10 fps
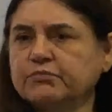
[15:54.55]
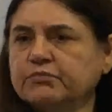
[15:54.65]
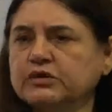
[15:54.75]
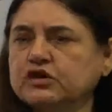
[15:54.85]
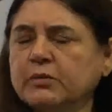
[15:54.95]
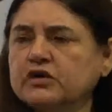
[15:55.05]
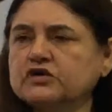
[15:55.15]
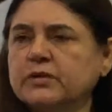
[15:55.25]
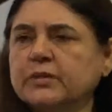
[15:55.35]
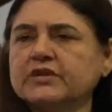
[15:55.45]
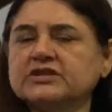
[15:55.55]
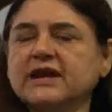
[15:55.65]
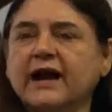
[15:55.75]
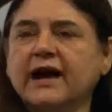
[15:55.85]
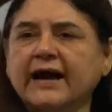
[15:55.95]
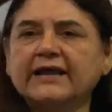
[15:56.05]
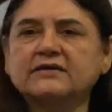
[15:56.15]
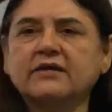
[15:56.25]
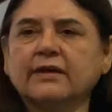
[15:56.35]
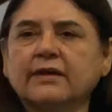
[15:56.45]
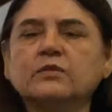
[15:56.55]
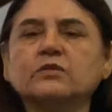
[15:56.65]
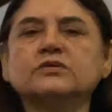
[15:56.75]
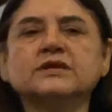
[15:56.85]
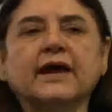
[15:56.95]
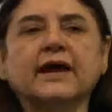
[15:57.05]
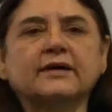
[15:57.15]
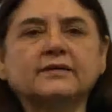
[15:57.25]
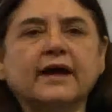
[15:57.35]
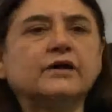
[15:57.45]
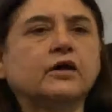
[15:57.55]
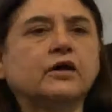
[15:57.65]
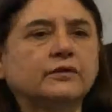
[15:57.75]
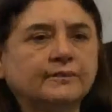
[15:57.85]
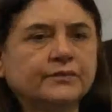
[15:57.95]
So most women just hide their wounds and carry on.